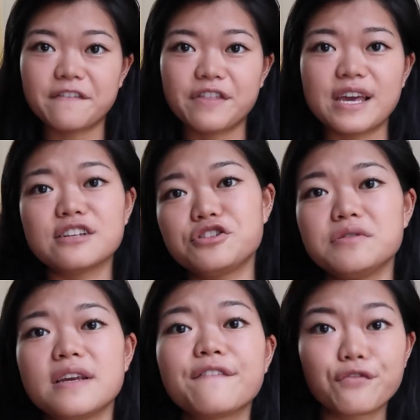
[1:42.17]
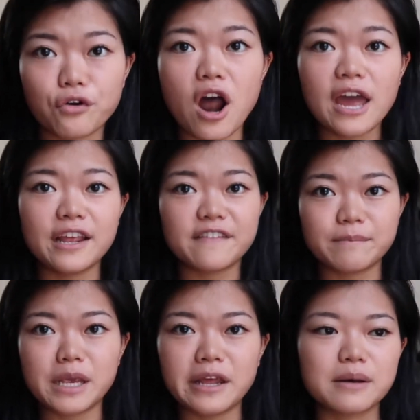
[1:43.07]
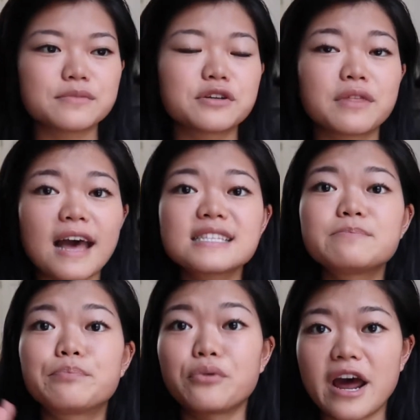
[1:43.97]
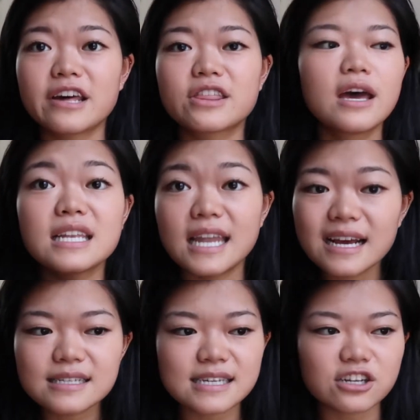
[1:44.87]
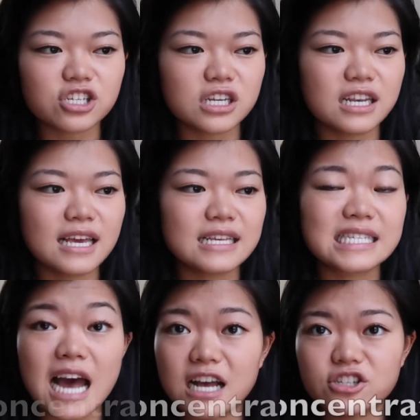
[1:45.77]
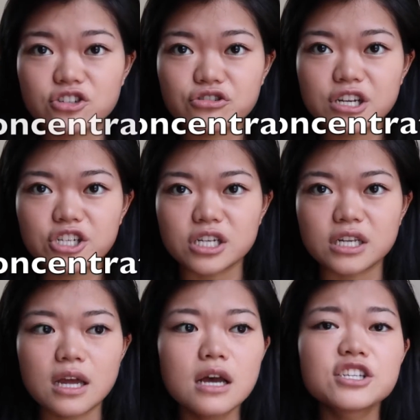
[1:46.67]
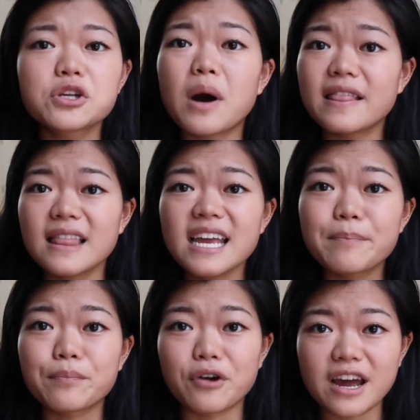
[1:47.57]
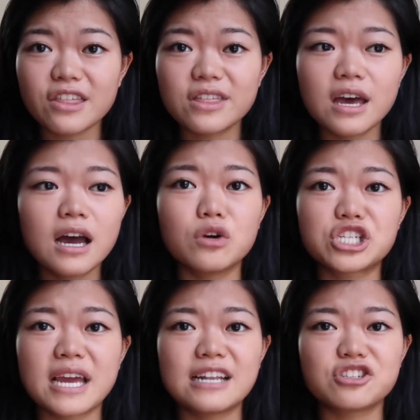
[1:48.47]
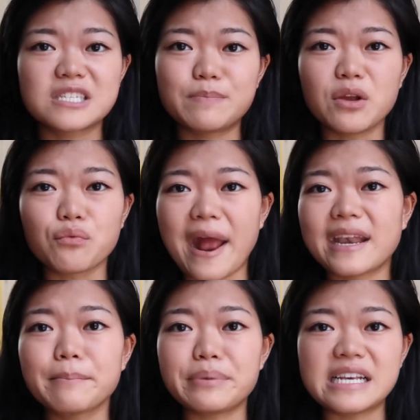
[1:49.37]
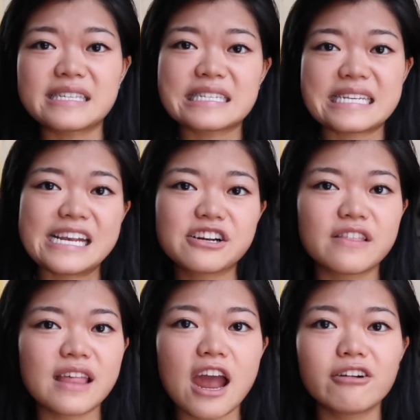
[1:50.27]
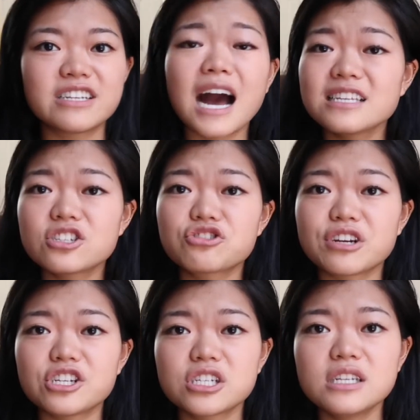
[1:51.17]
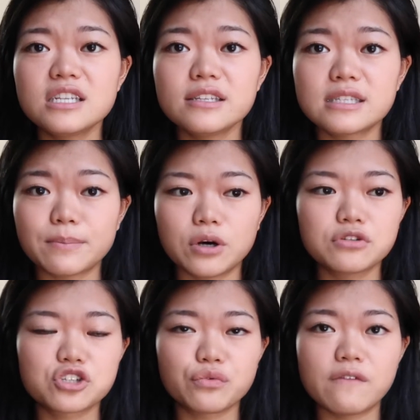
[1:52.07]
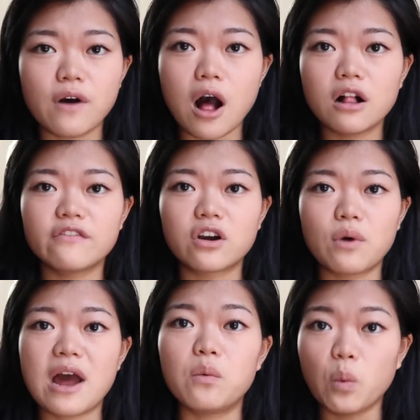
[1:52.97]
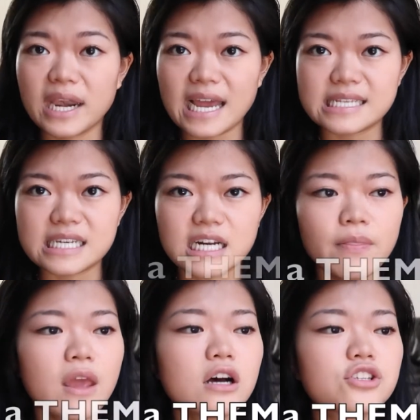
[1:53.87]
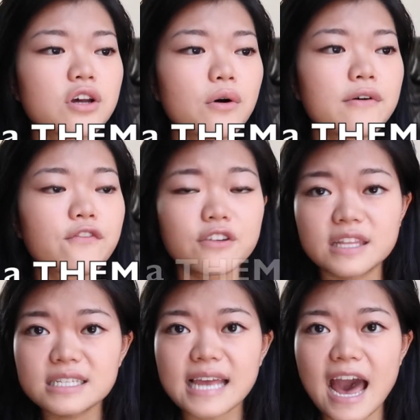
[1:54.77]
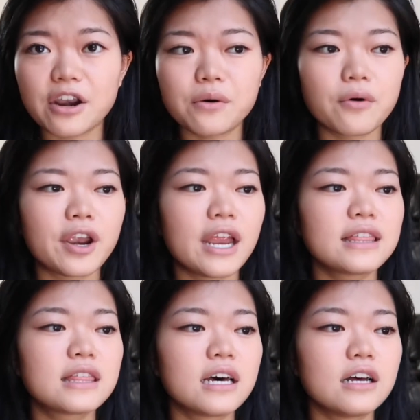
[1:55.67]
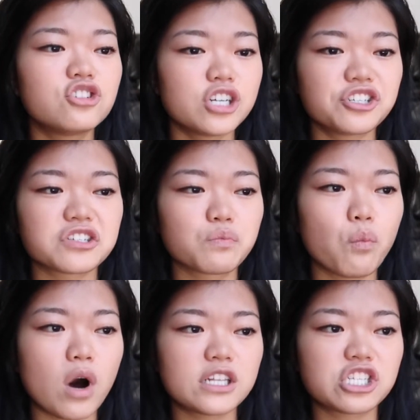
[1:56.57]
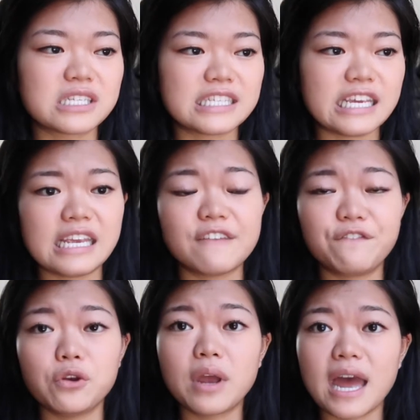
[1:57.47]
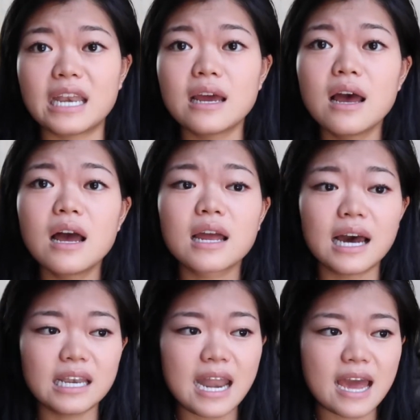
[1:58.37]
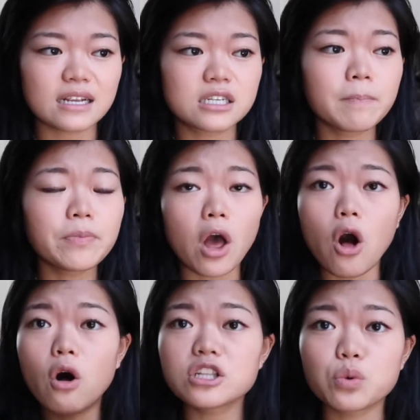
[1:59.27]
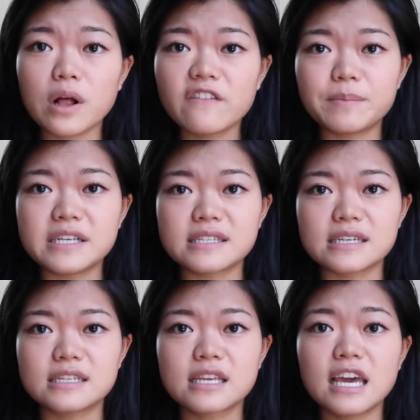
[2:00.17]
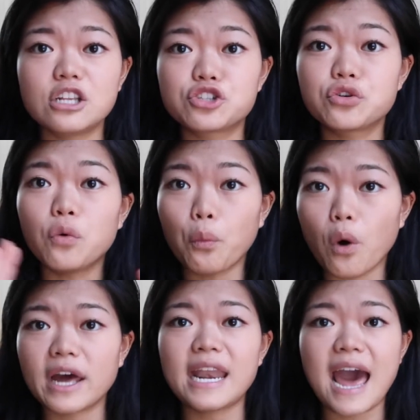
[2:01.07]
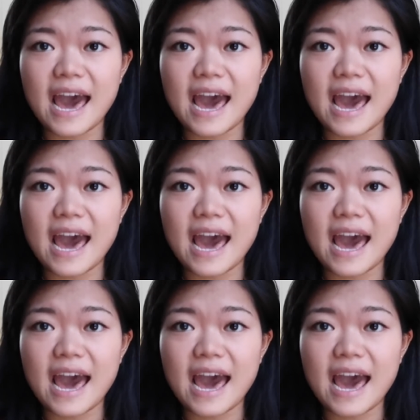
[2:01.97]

of things using variety of mediums. So that's breadth. And the next section is concentration. So unlike breadth, which can just be random pieces here and there, concentration is supposed to revolve around one idea. So for this category, the judges want to see if you can connect all 12 pieces into one